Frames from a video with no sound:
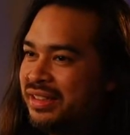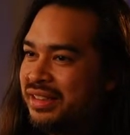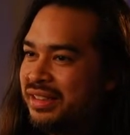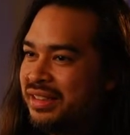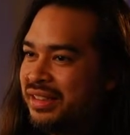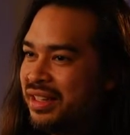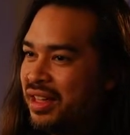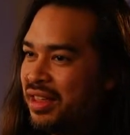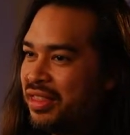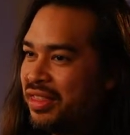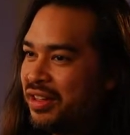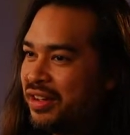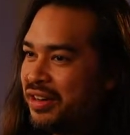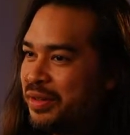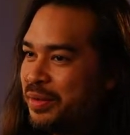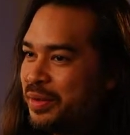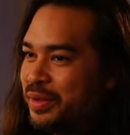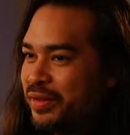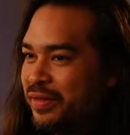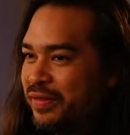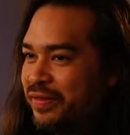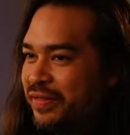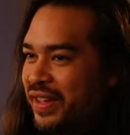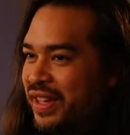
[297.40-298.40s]
Thought it was
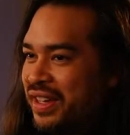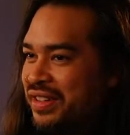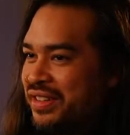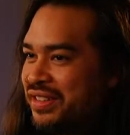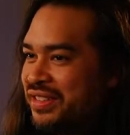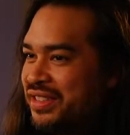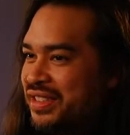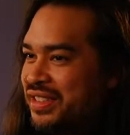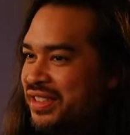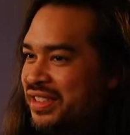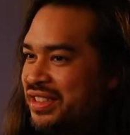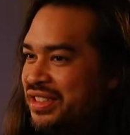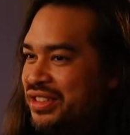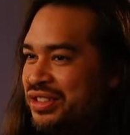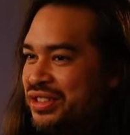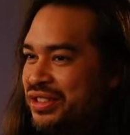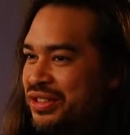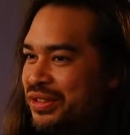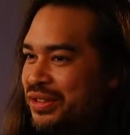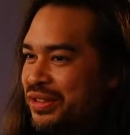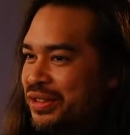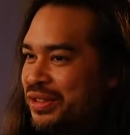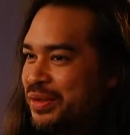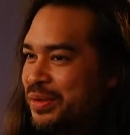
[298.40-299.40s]
fake until he showed
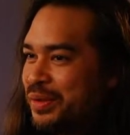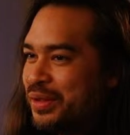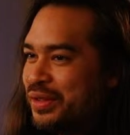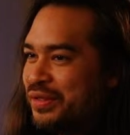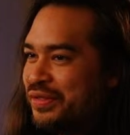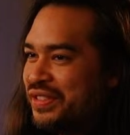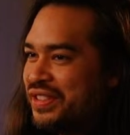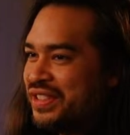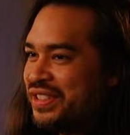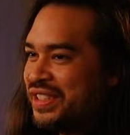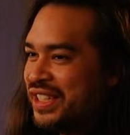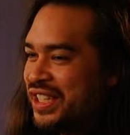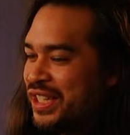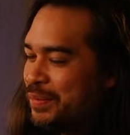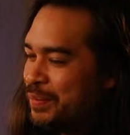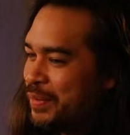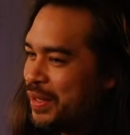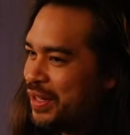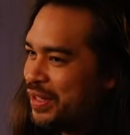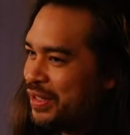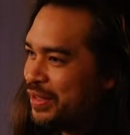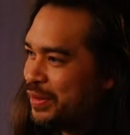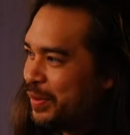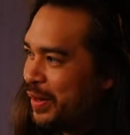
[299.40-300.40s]
us one of his
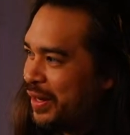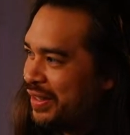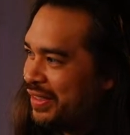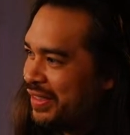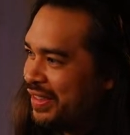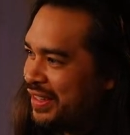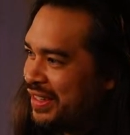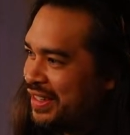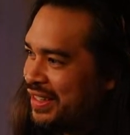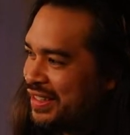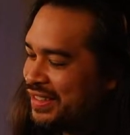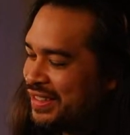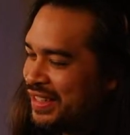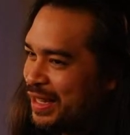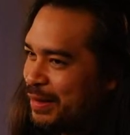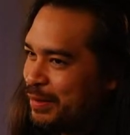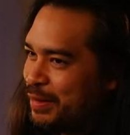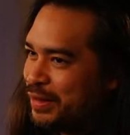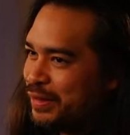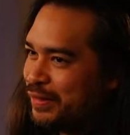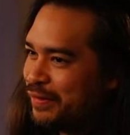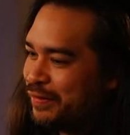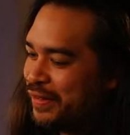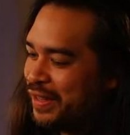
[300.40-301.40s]
emails. Why do you think his name is
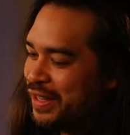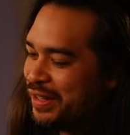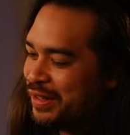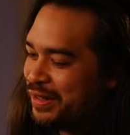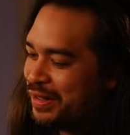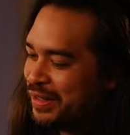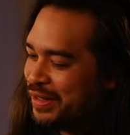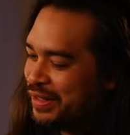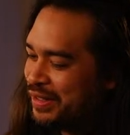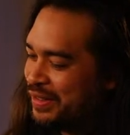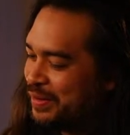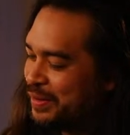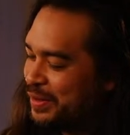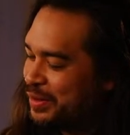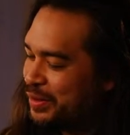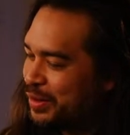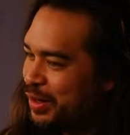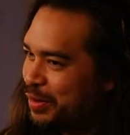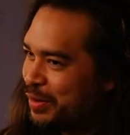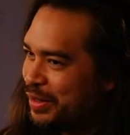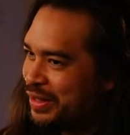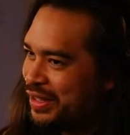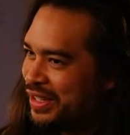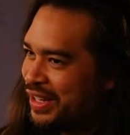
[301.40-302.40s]
fake? What's wrong
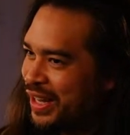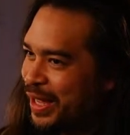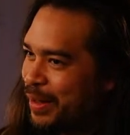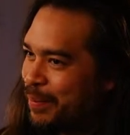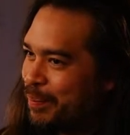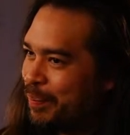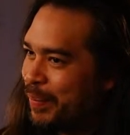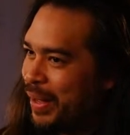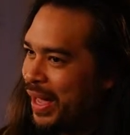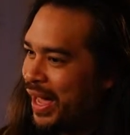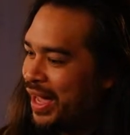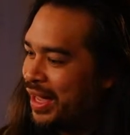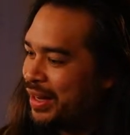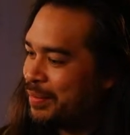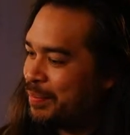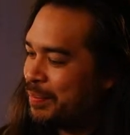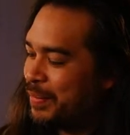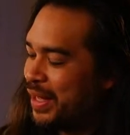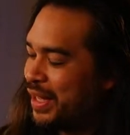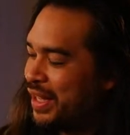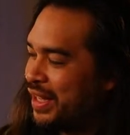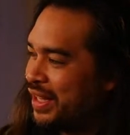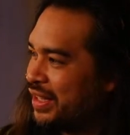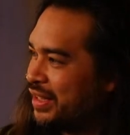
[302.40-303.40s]
with the name Pat,
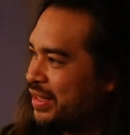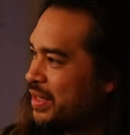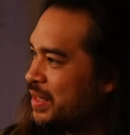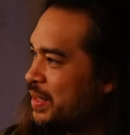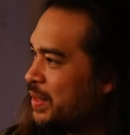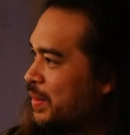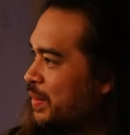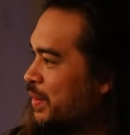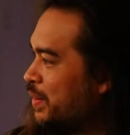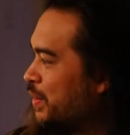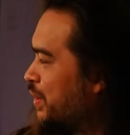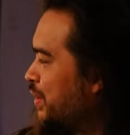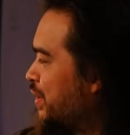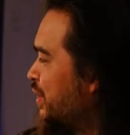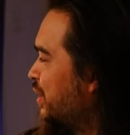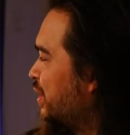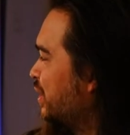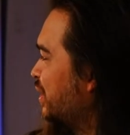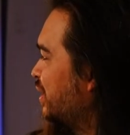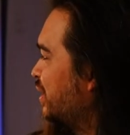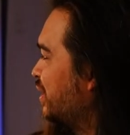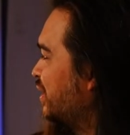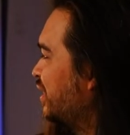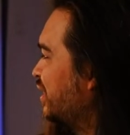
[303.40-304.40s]
man?
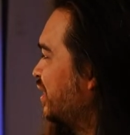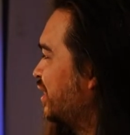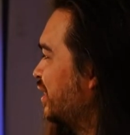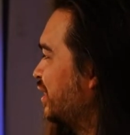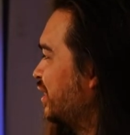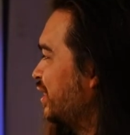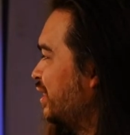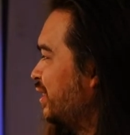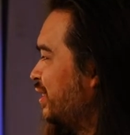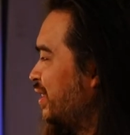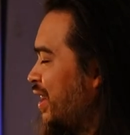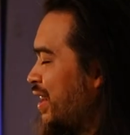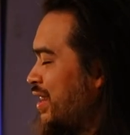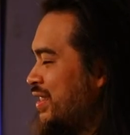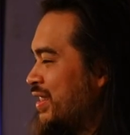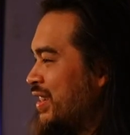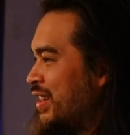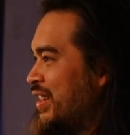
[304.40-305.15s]
You guys are